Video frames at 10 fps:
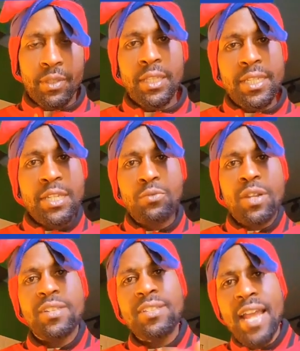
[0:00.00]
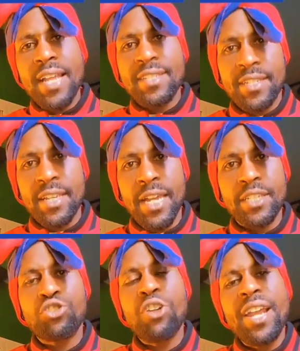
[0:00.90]
This is where the science is
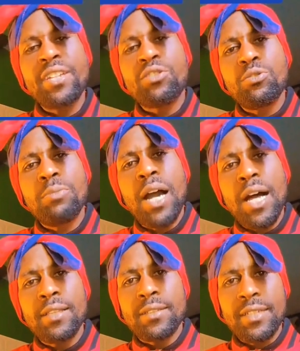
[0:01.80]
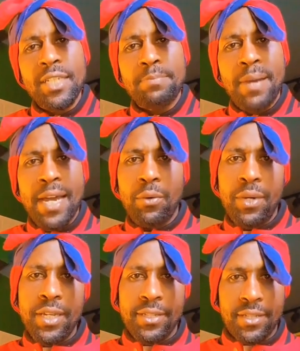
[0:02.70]
at, trying to alter these
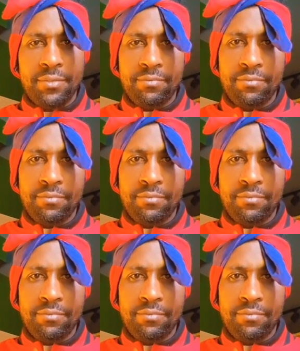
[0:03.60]
pathways.